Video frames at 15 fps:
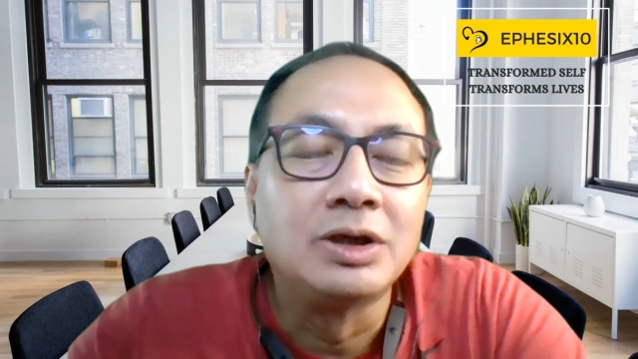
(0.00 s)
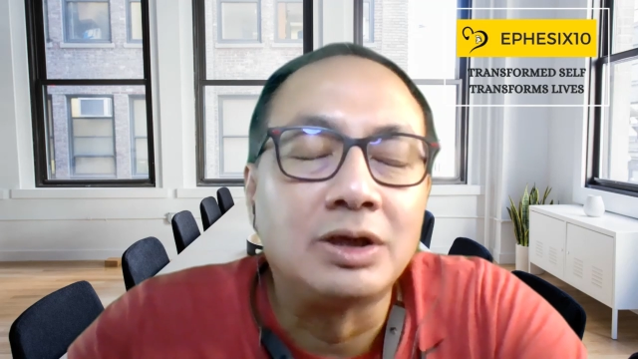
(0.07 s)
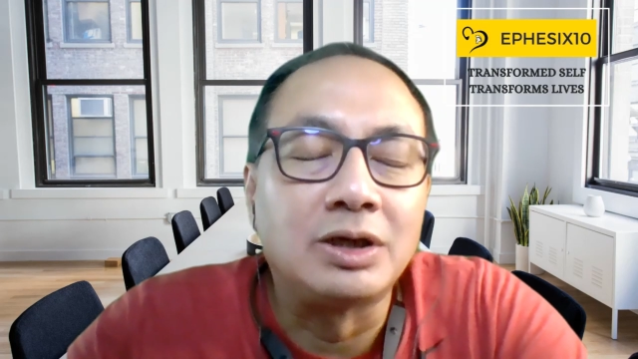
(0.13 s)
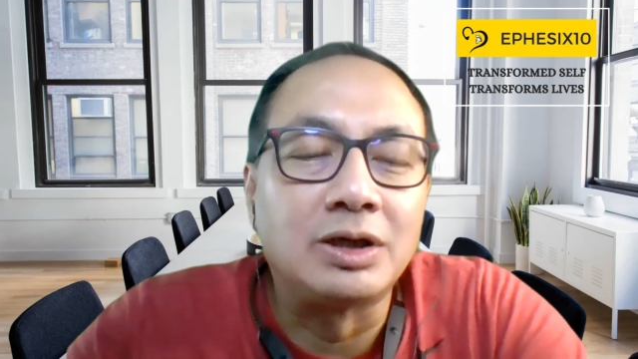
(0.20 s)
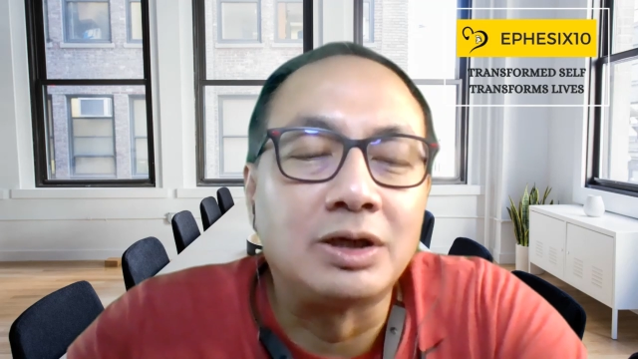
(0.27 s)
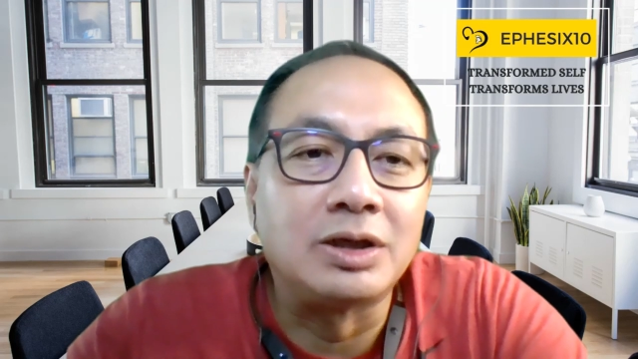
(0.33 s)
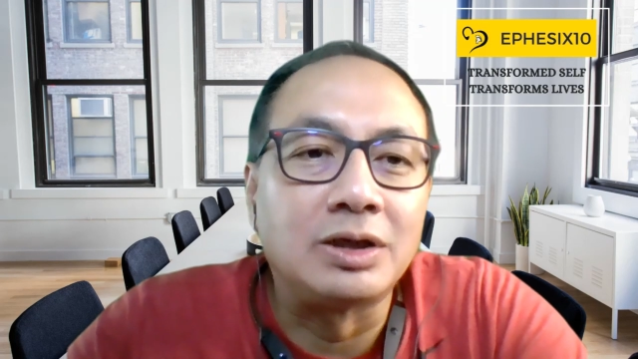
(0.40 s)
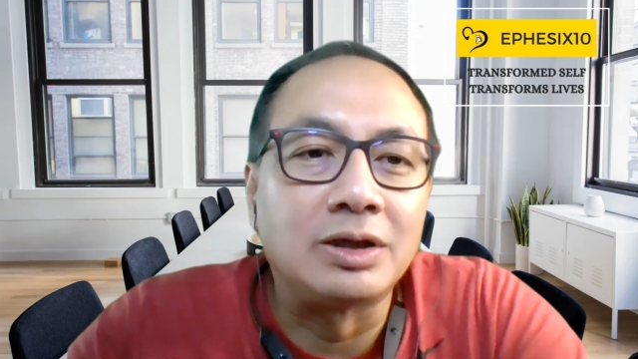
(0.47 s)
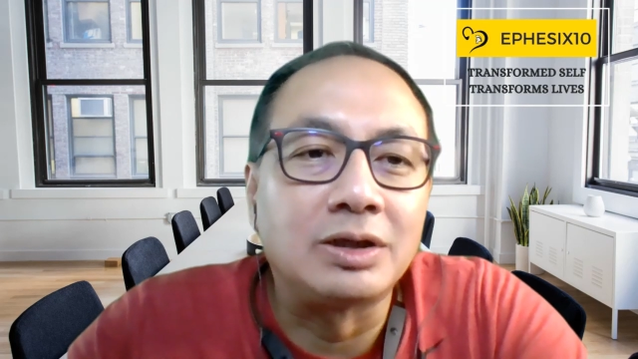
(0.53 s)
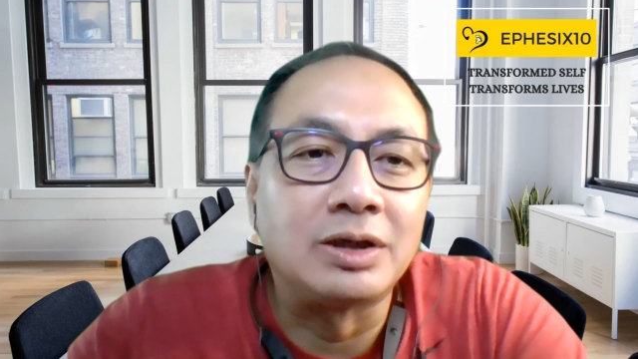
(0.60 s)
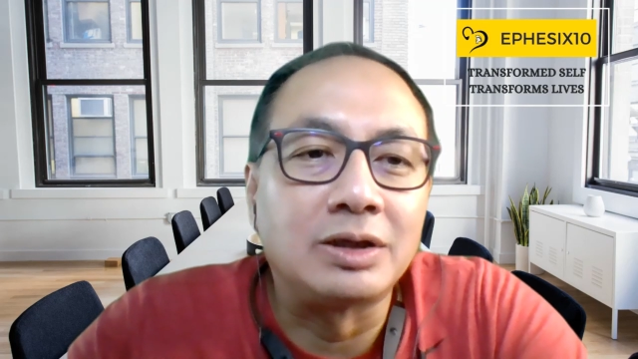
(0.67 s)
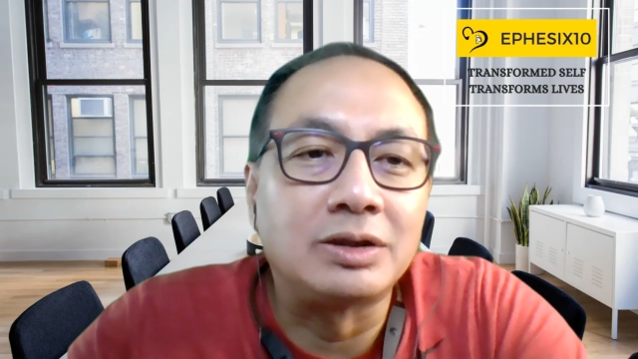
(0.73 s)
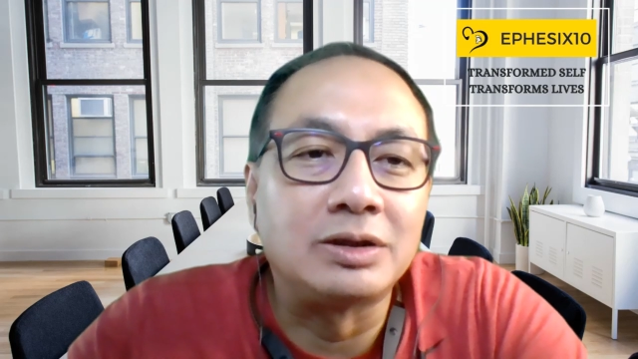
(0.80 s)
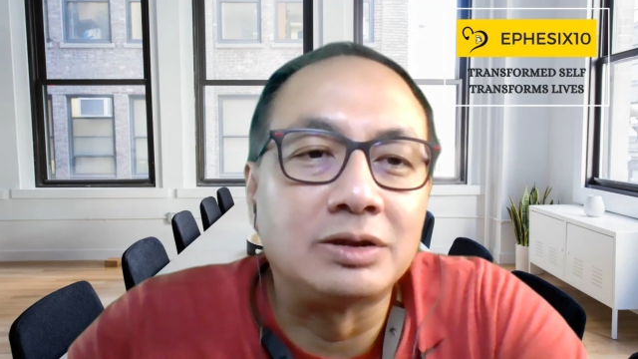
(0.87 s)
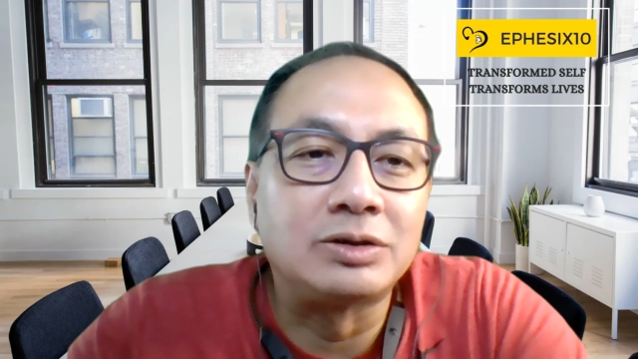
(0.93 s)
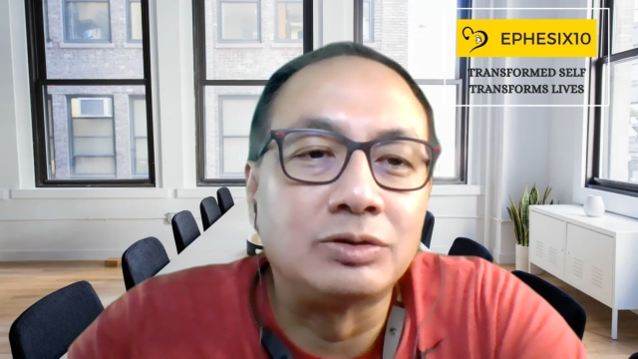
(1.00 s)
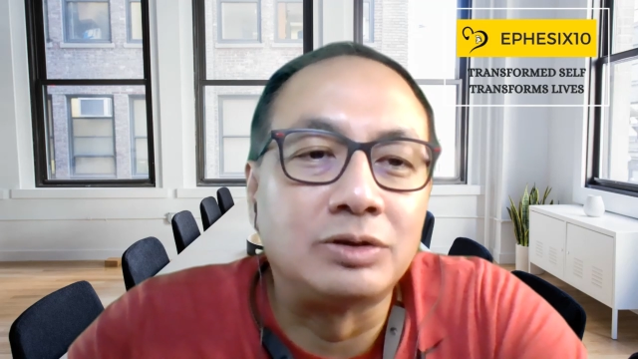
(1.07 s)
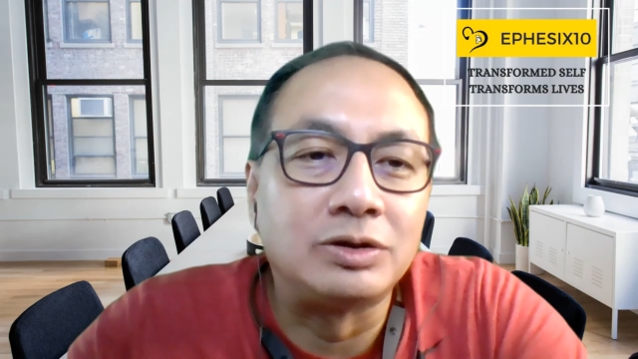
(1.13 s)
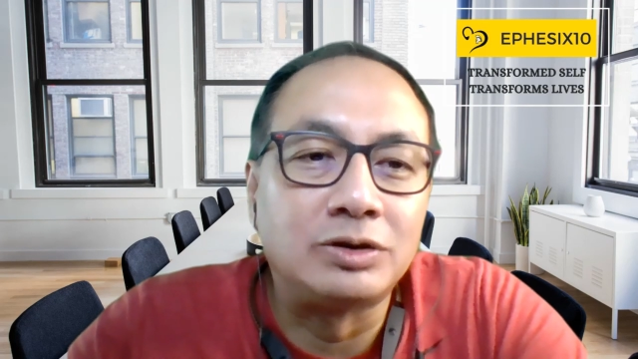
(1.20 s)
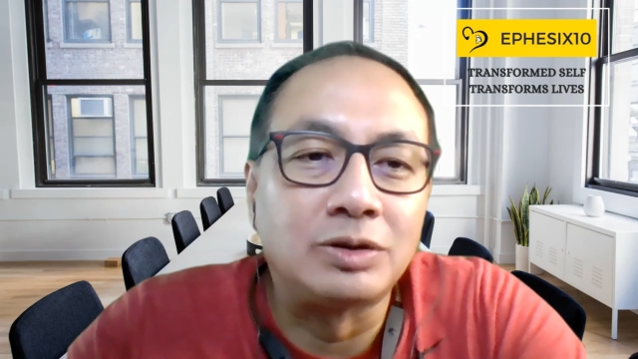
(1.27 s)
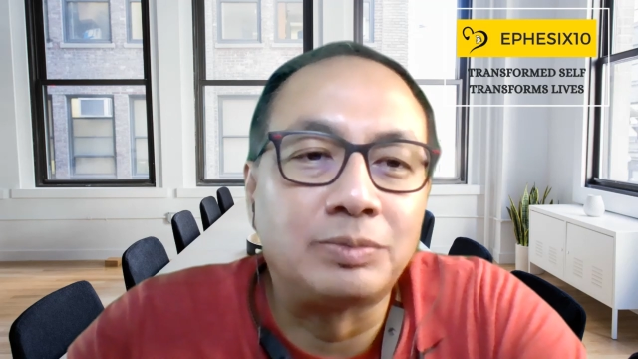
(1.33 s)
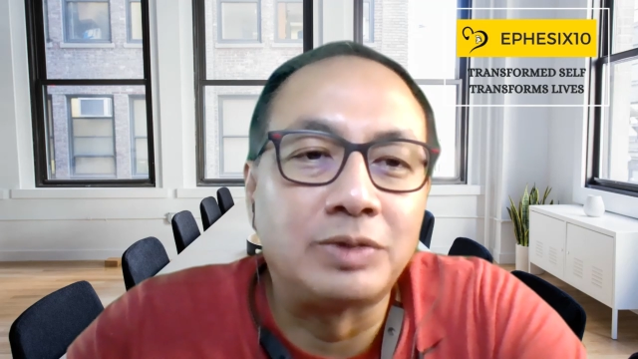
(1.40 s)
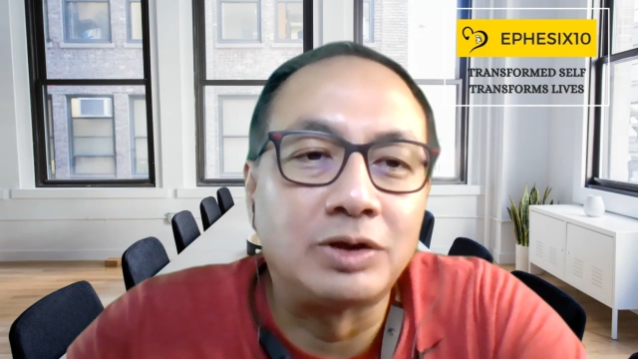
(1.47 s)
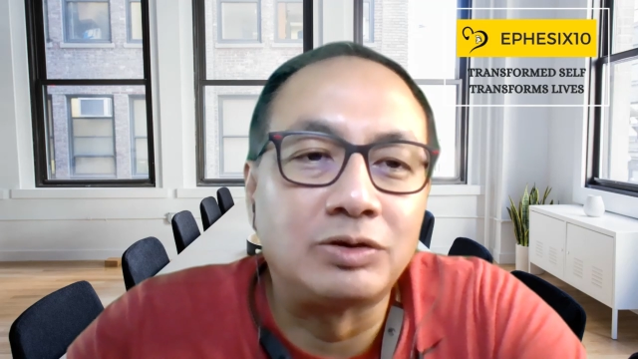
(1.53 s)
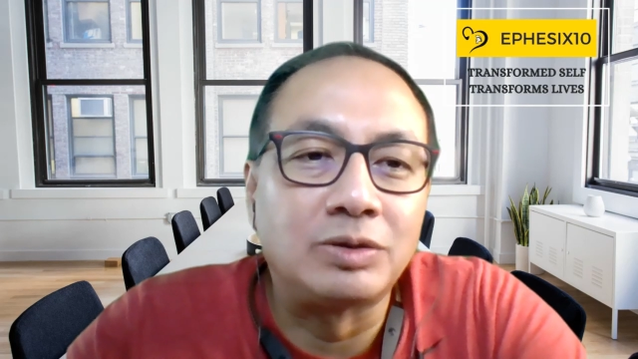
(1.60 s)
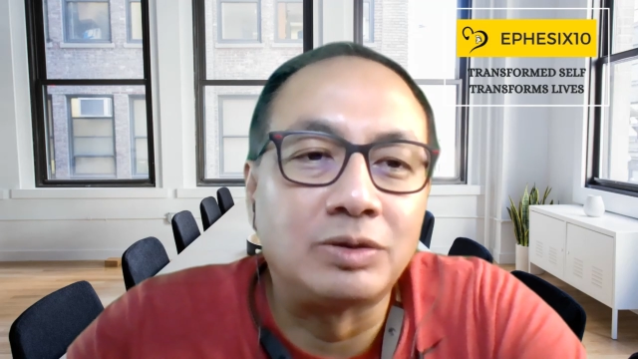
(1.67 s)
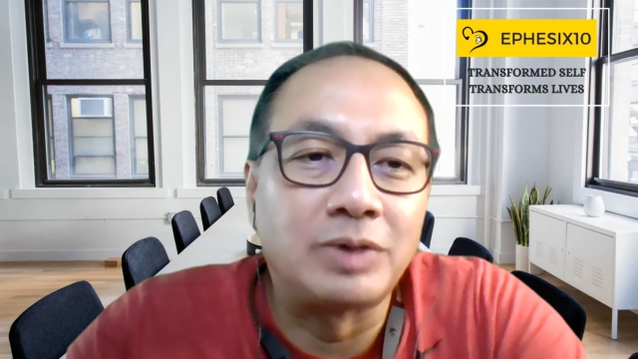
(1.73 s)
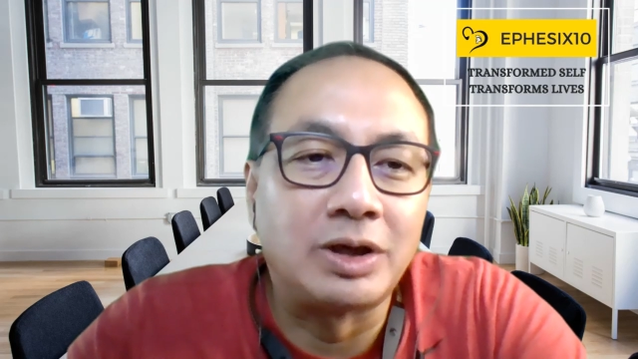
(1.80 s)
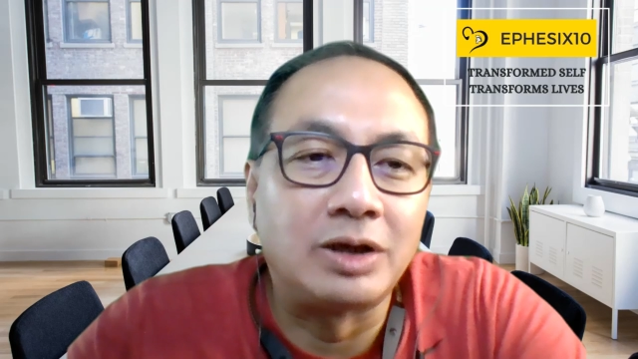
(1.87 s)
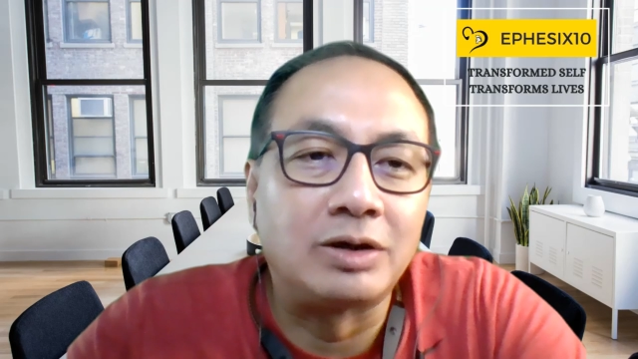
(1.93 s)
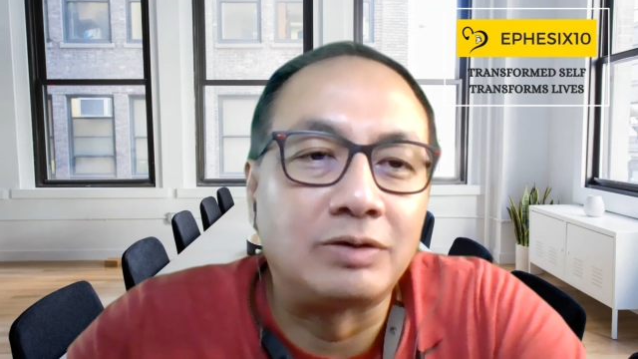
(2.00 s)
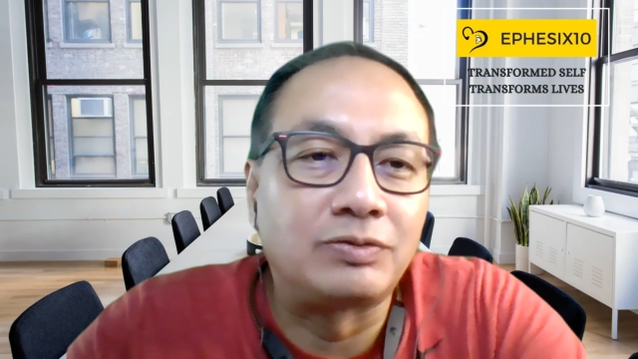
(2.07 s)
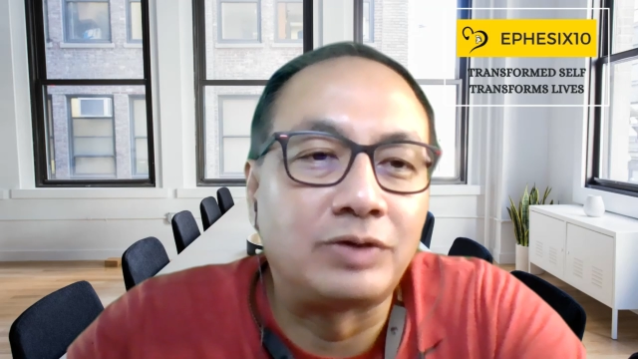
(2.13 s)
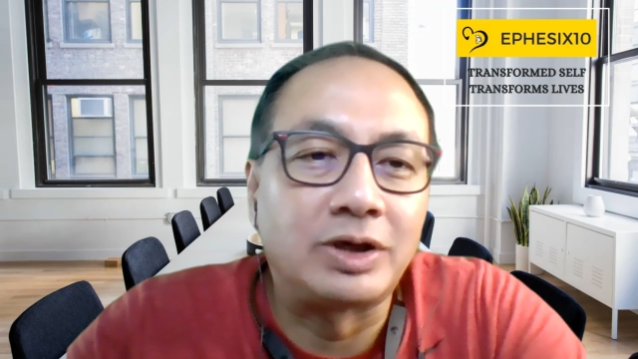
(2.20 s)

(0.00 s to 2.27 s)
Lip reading: that is to the job that you're applying.